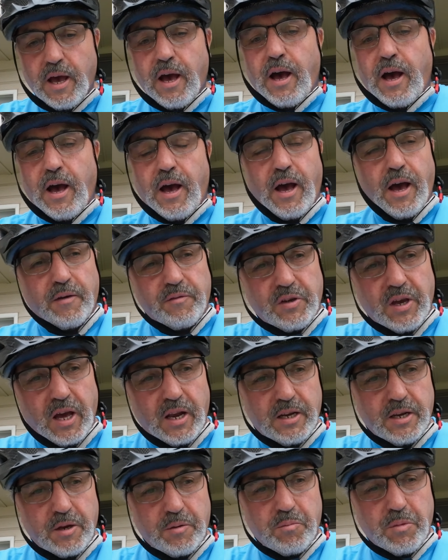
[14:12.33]
Uh, I've
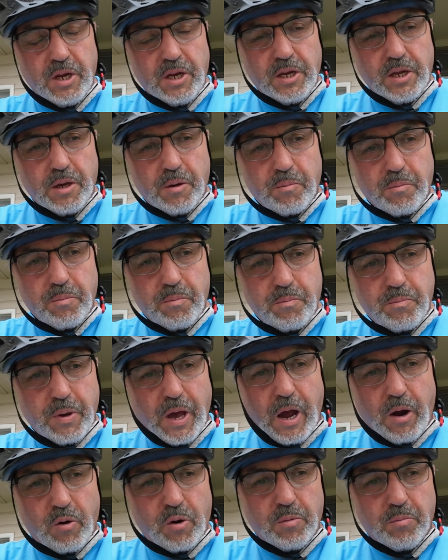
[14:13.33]
got it in medium
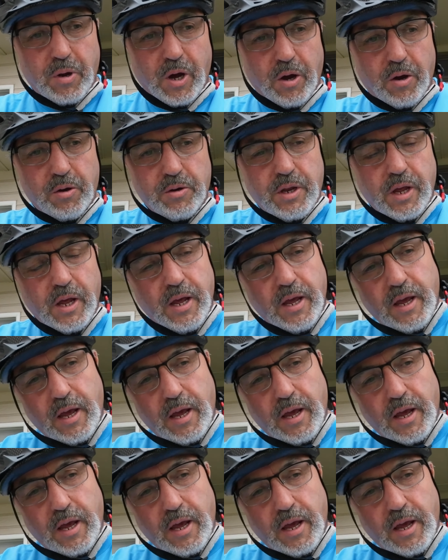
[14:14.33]
power mode,